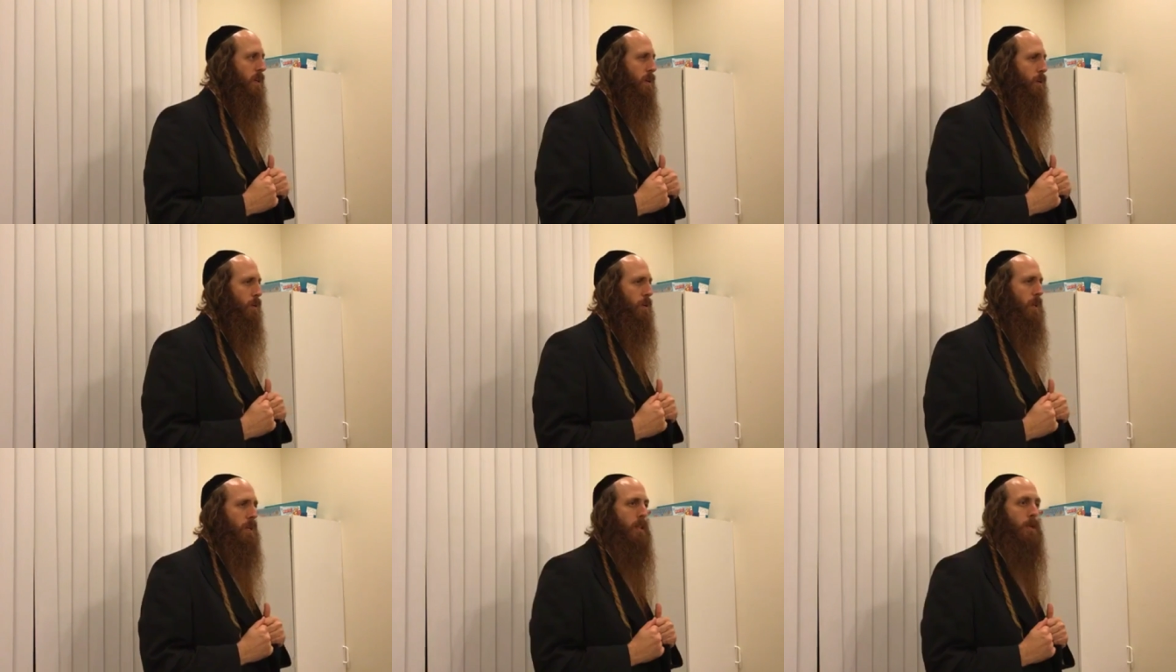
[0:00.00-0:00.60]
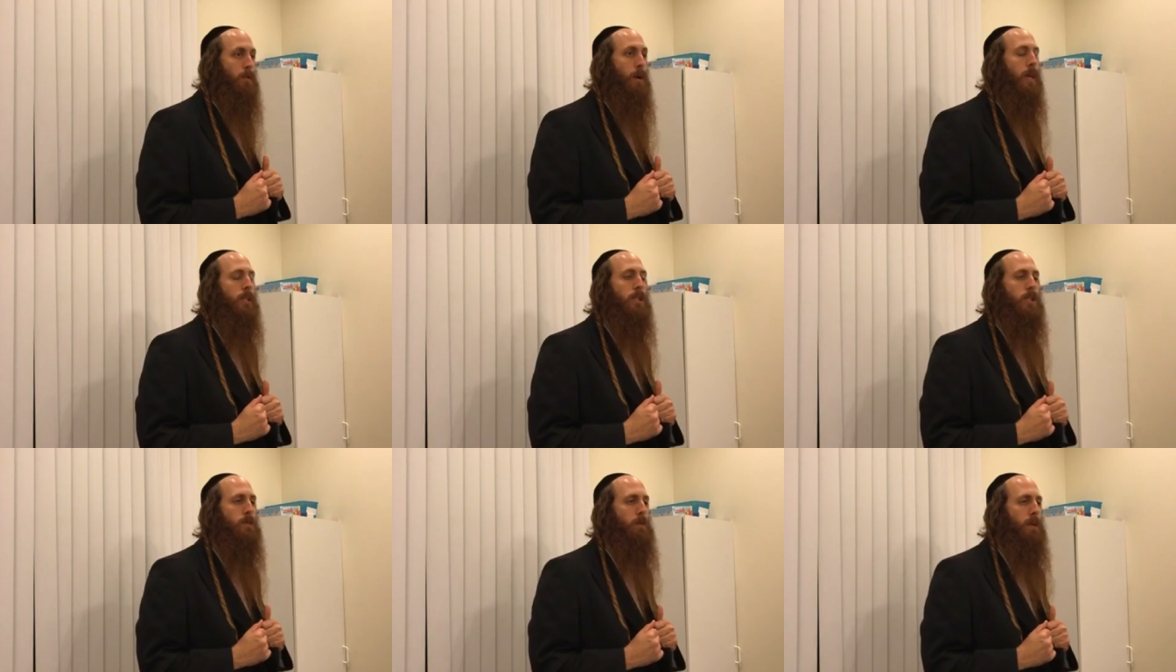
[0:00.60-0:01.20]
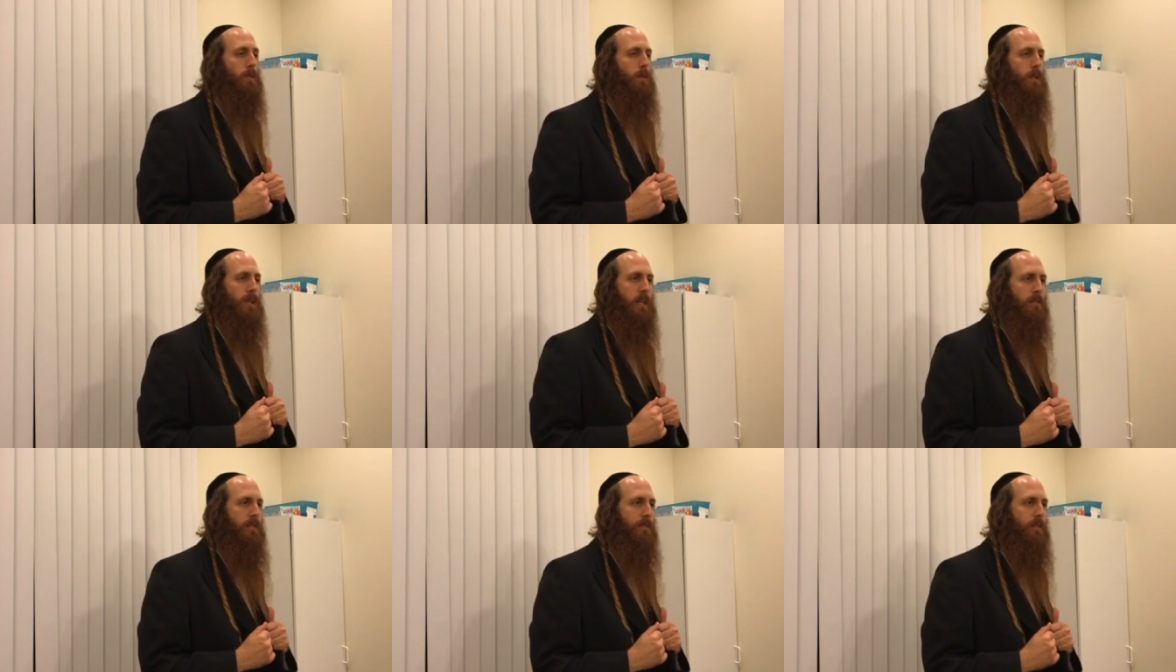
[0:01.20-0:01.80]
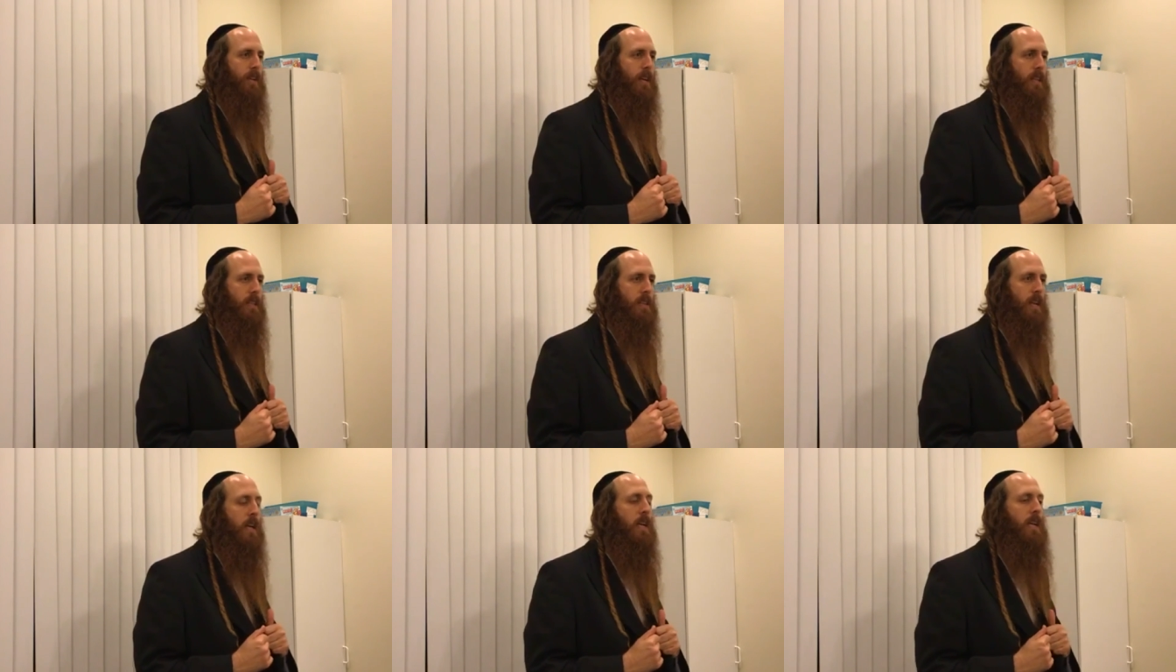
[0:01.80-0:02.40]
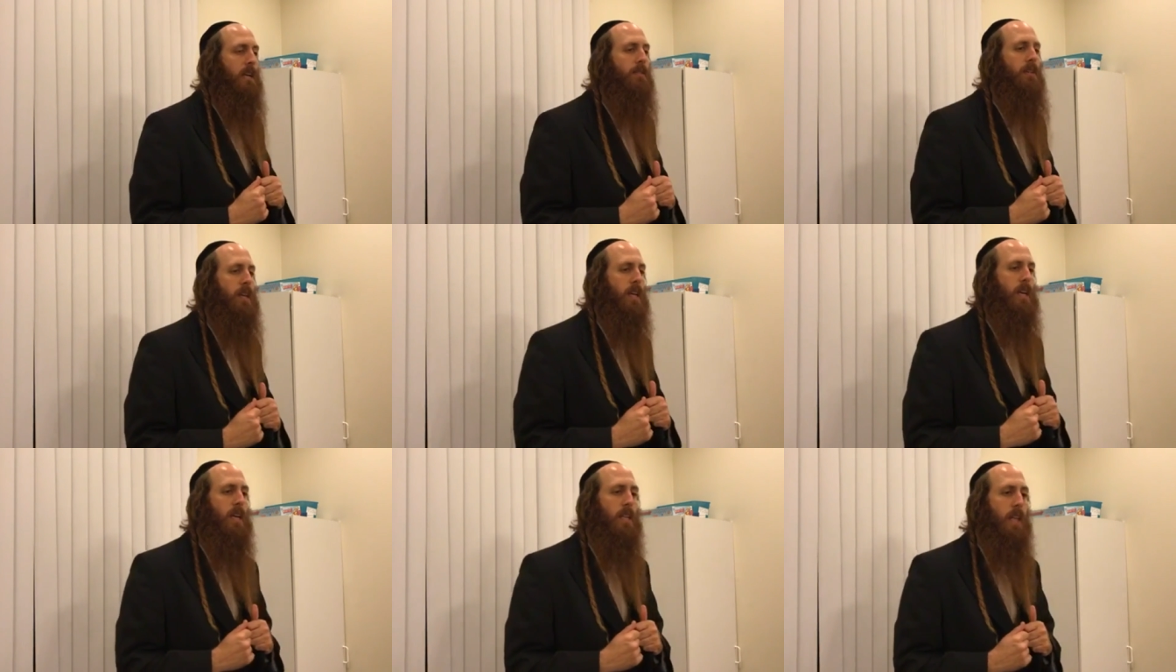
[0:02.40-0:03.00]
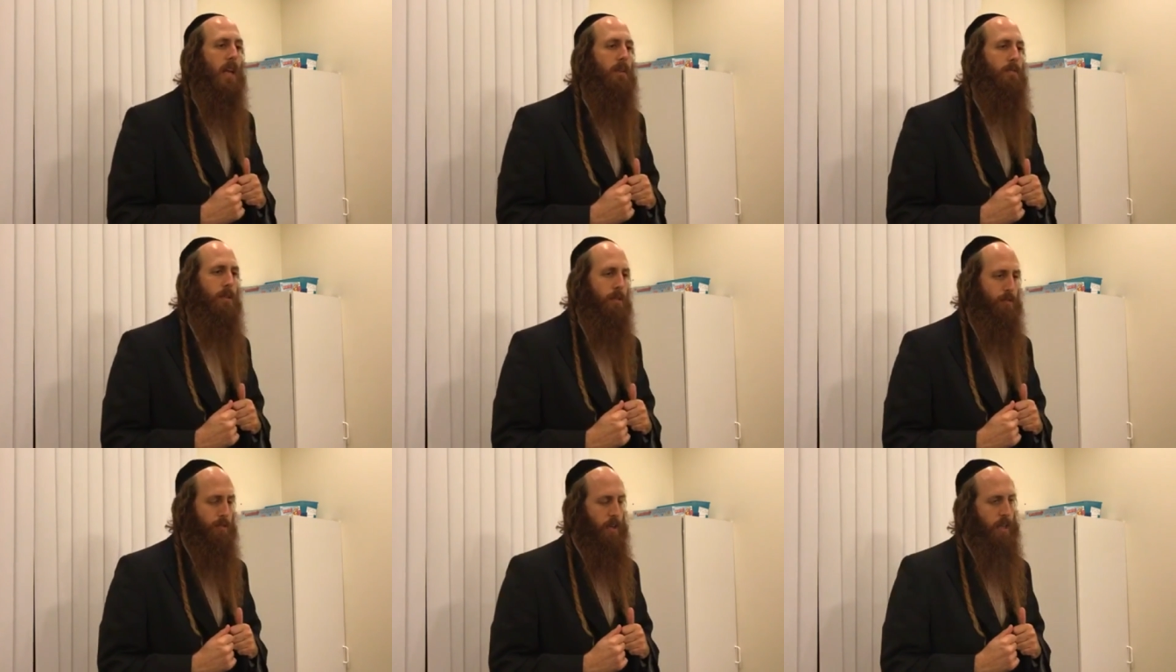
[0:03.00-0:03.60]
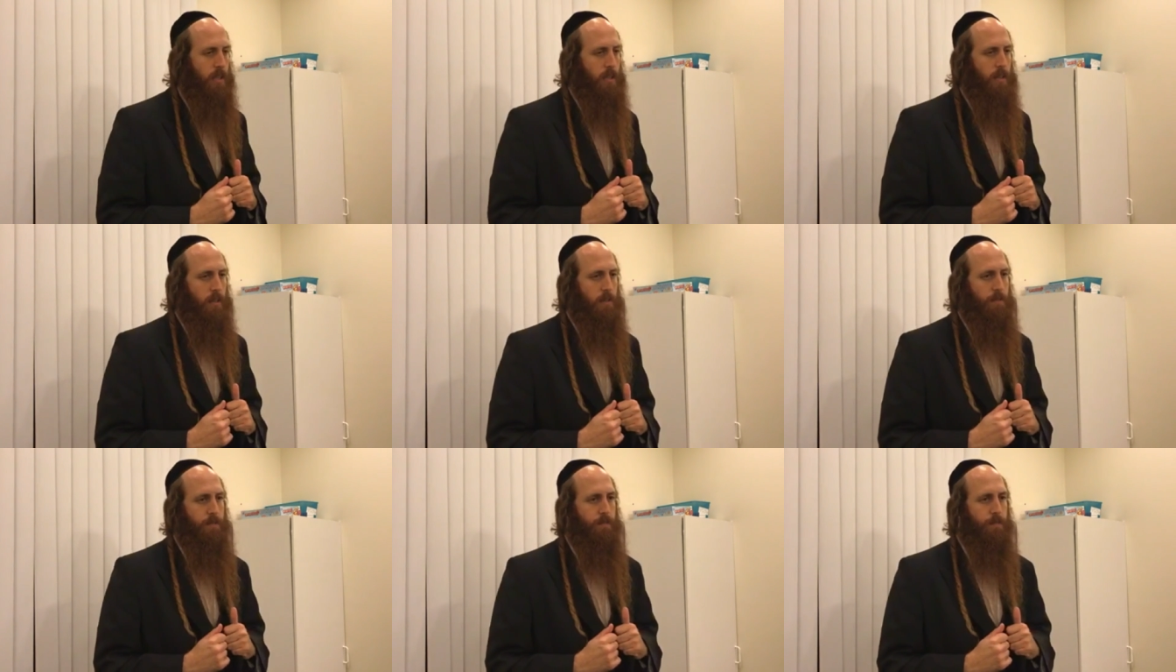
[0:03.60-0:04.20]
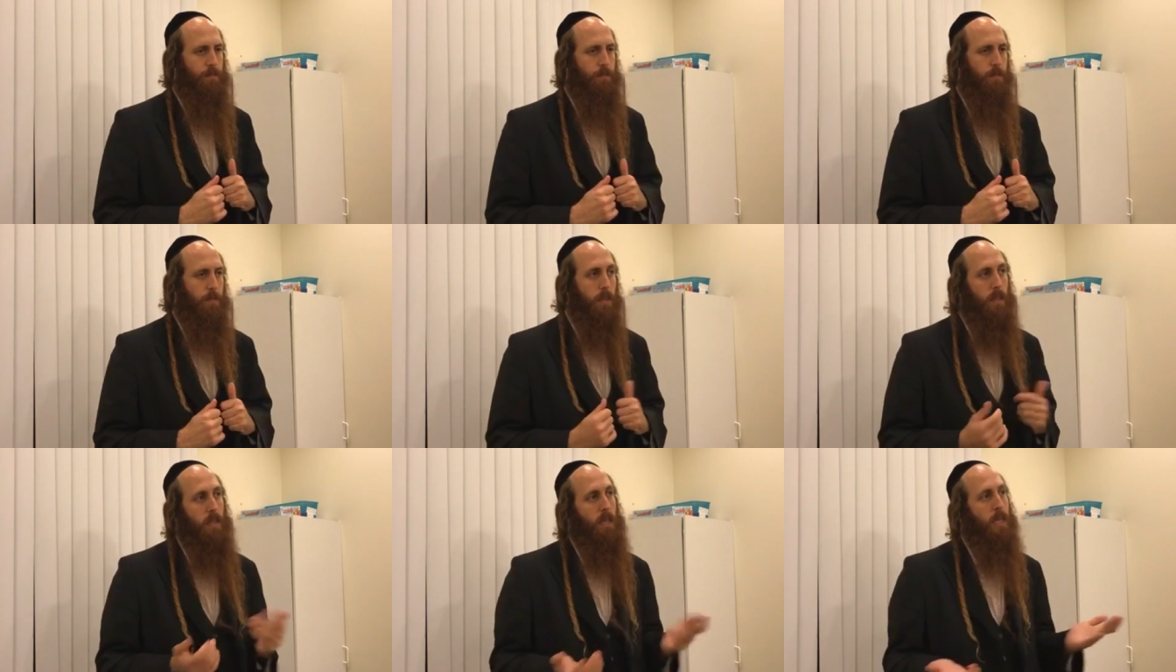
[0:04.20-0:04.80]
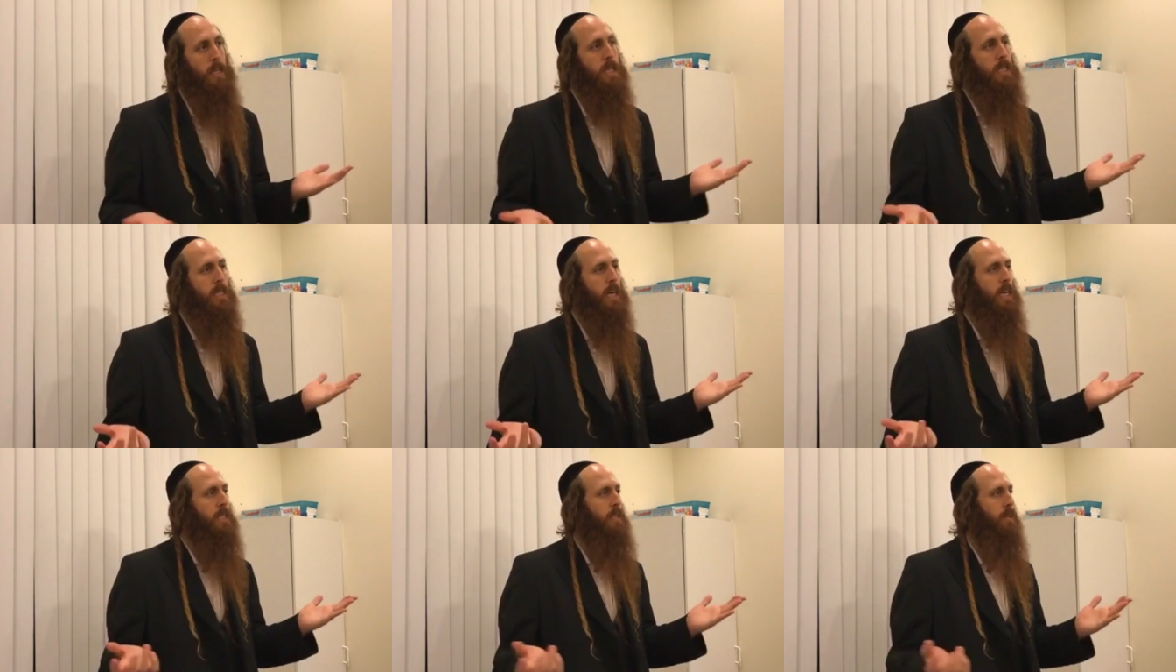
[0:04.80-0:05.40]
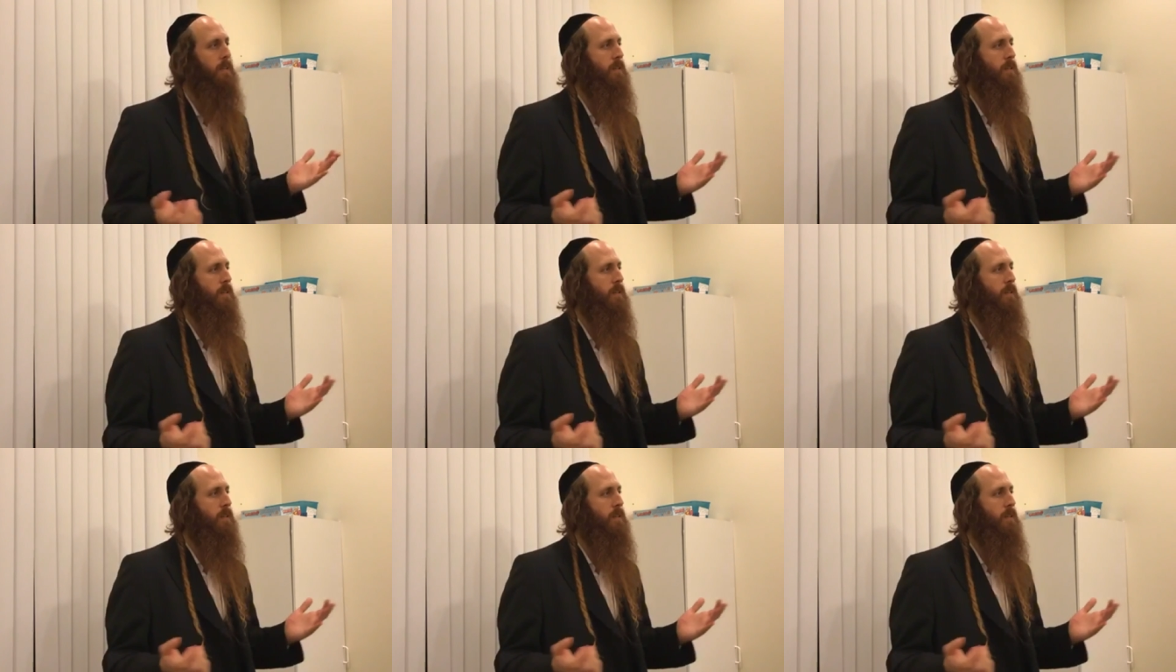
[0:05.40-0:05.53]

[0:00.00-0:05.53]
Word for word: You think that righteous people never failed? Even King David failed. He said,